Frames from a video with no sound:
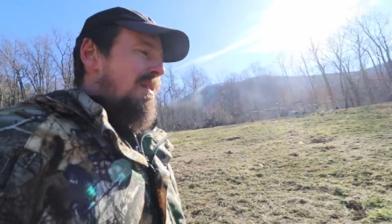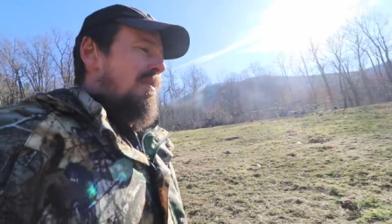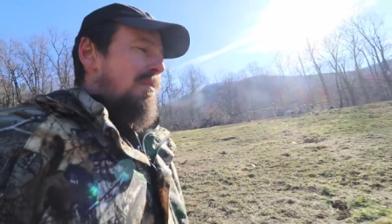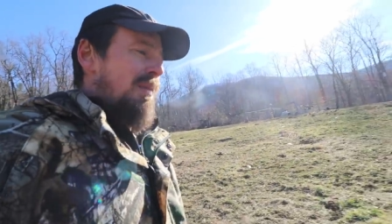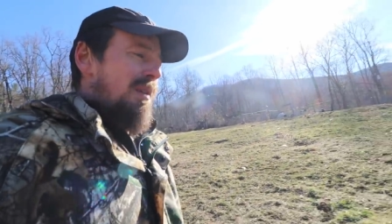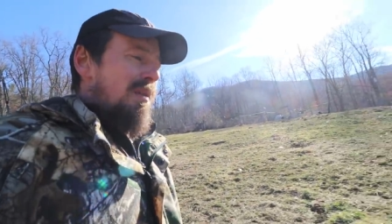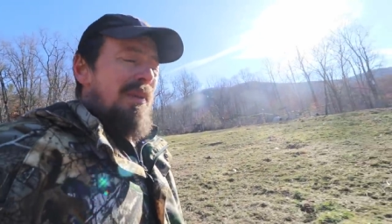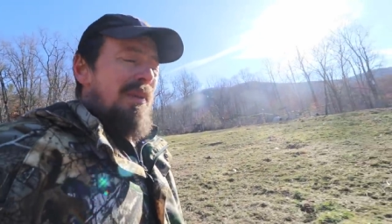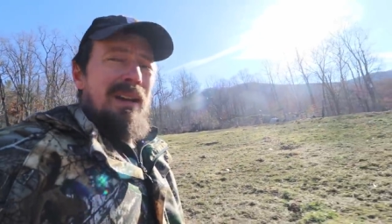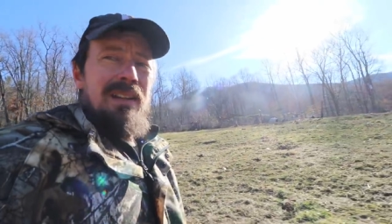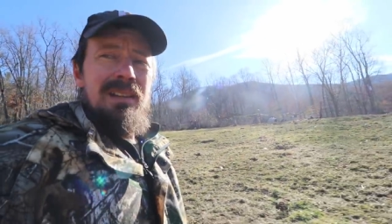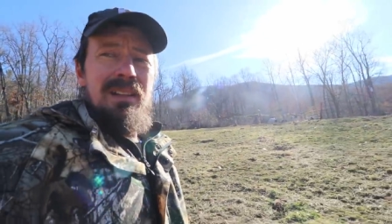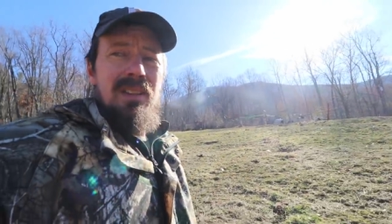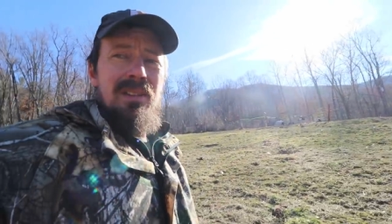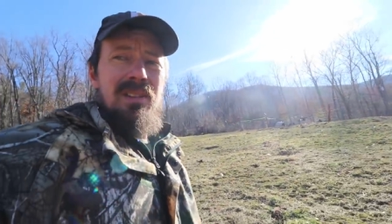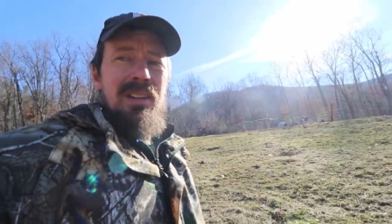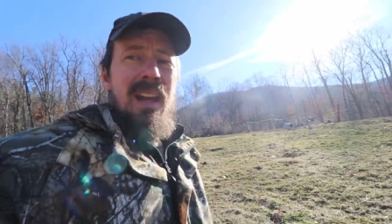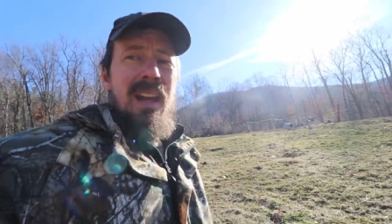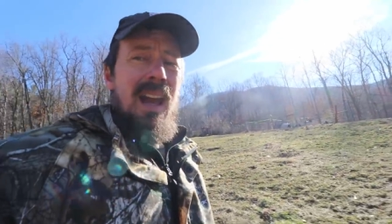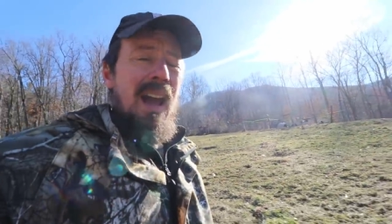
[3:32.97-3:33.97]
but about a
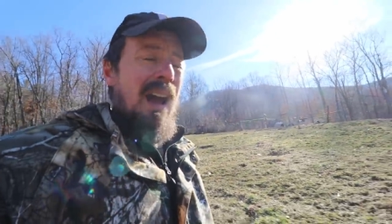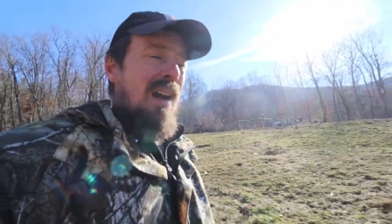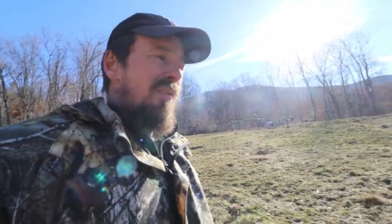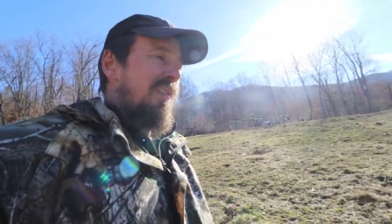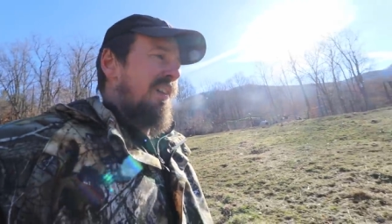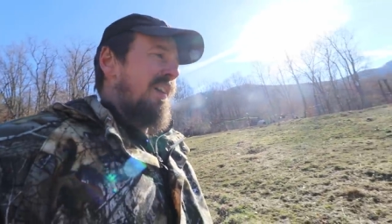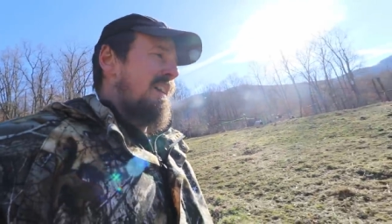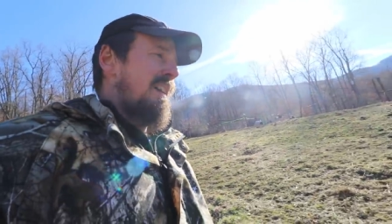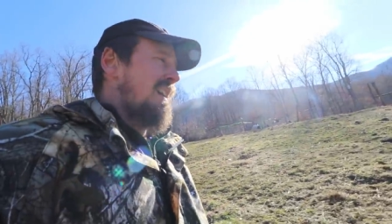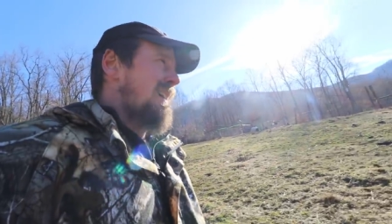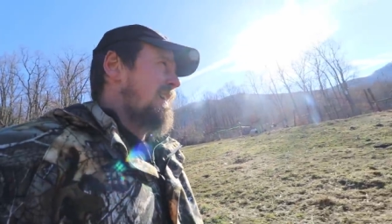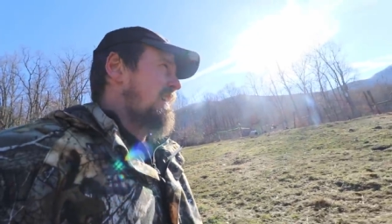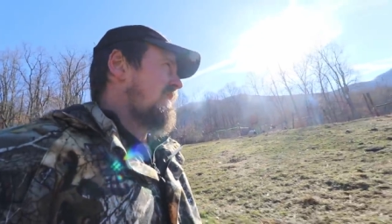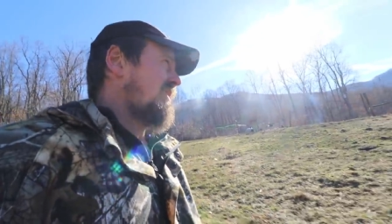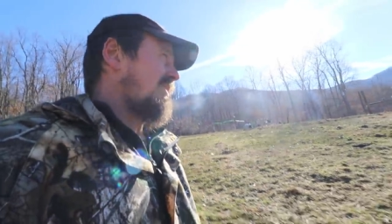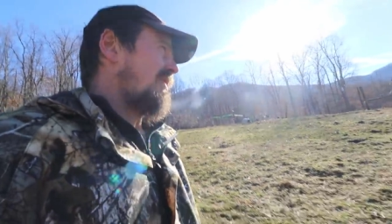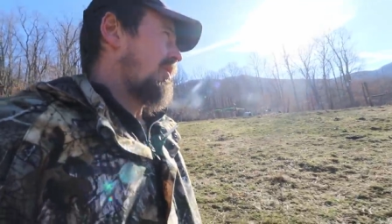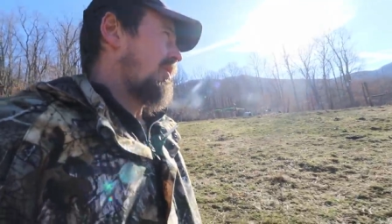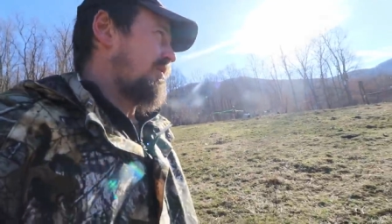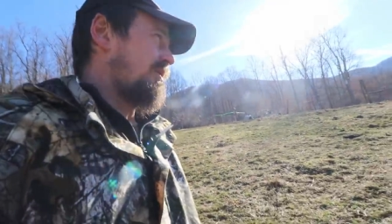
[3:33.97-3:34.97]
year and a half,
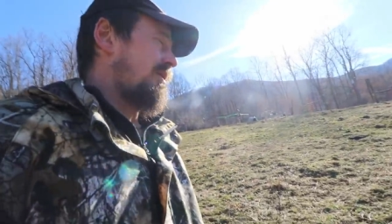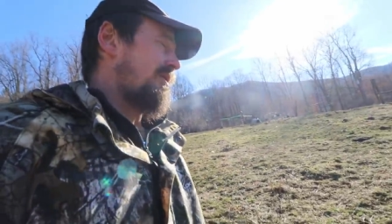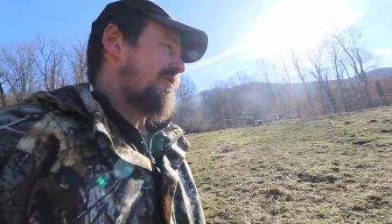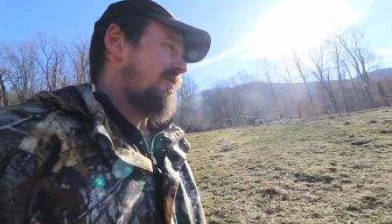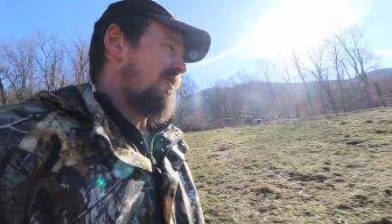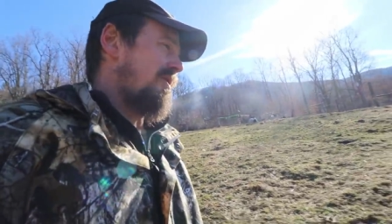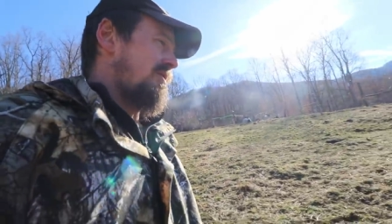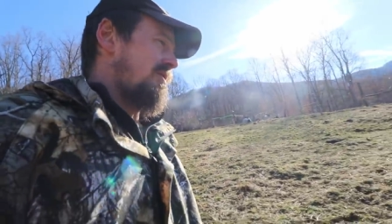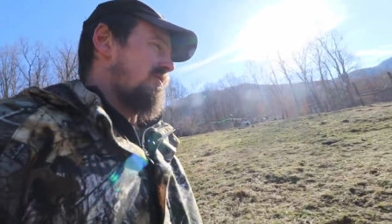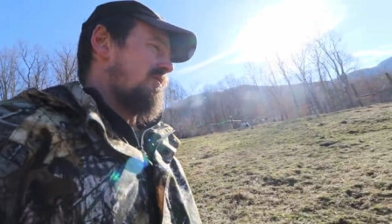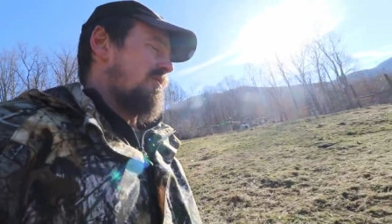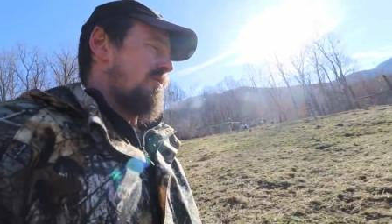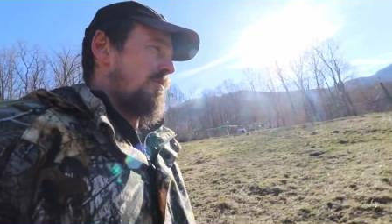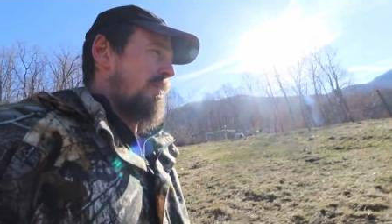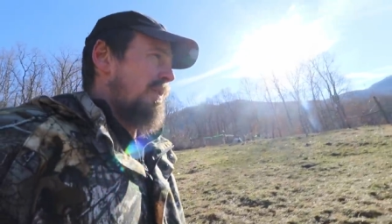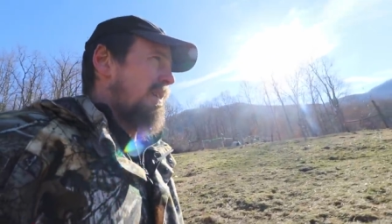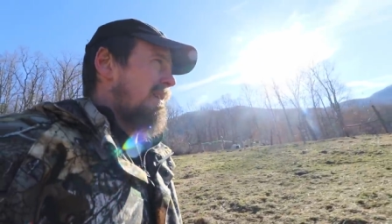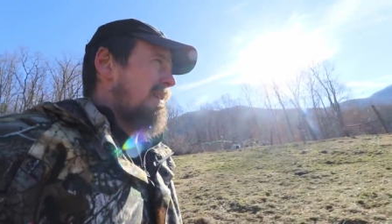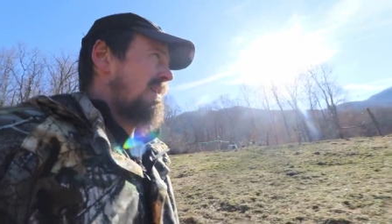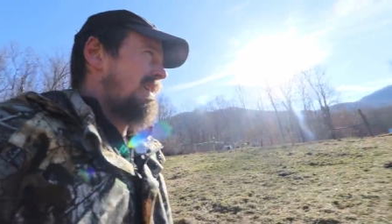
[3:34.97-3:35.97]
he'll go in the freezer as
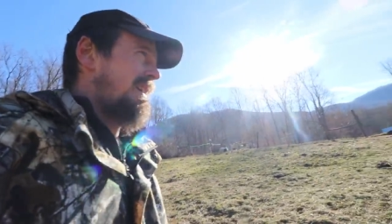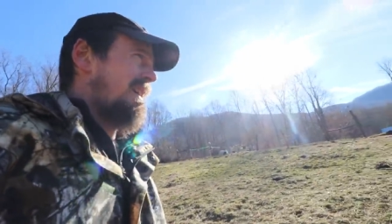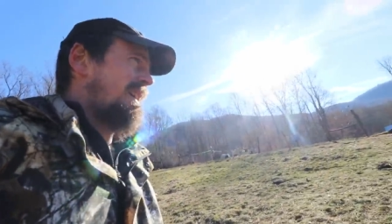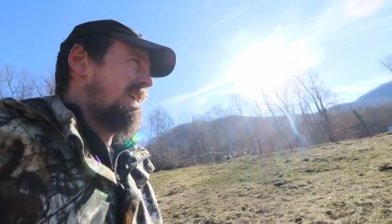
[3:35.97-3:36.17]
well.